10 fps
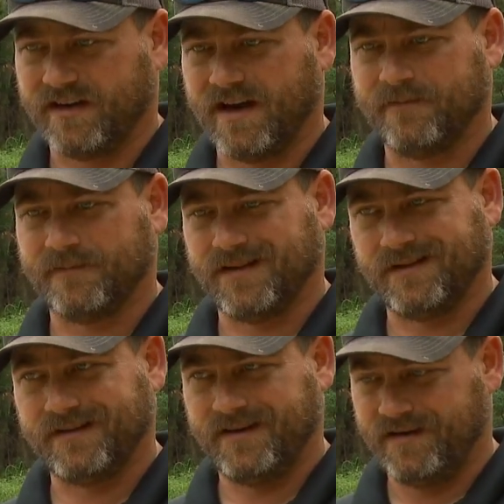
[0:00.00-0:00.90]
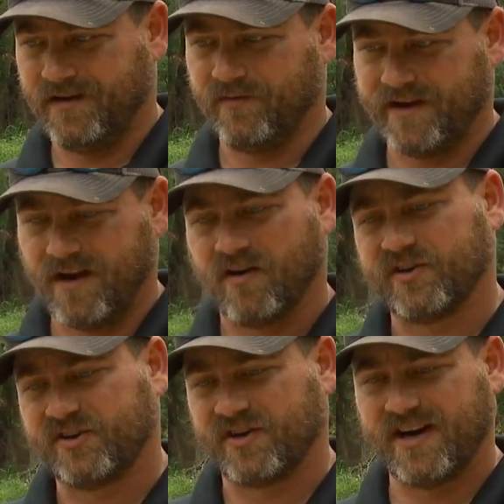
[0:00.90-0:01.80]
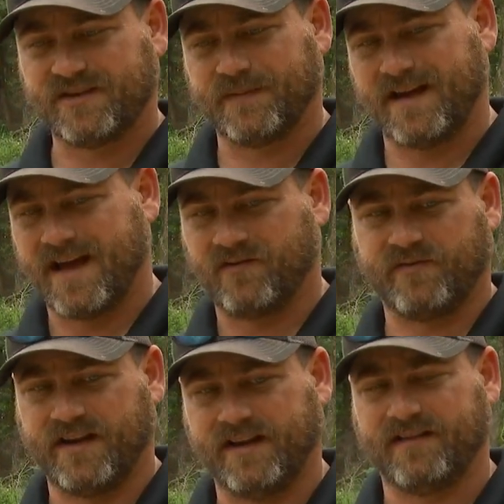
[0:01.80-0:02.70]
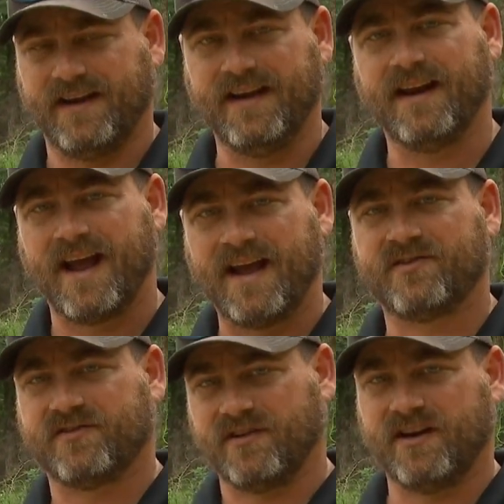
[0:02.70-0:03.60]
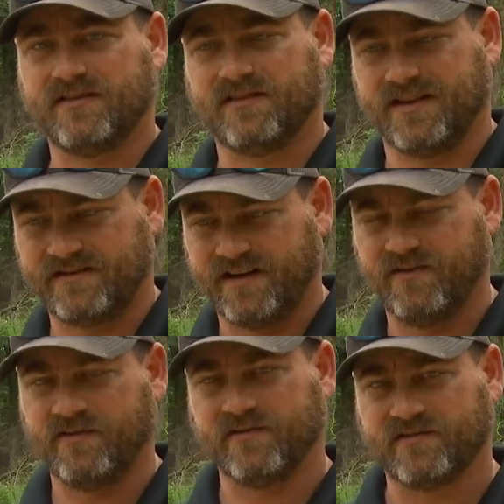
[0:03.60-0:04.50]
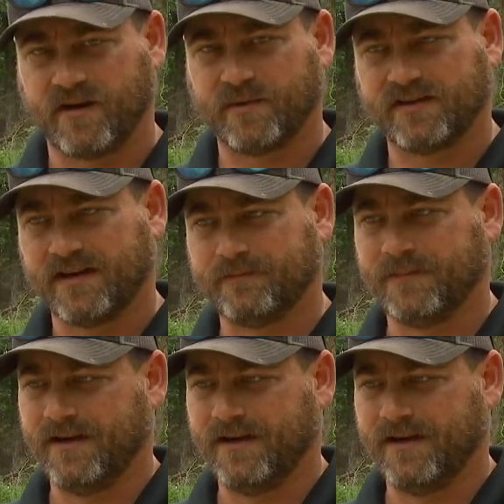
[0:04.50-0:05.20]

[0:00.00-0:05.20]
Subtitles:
time, they are stressed, but I don't think they get as stressed as they do in the summertime.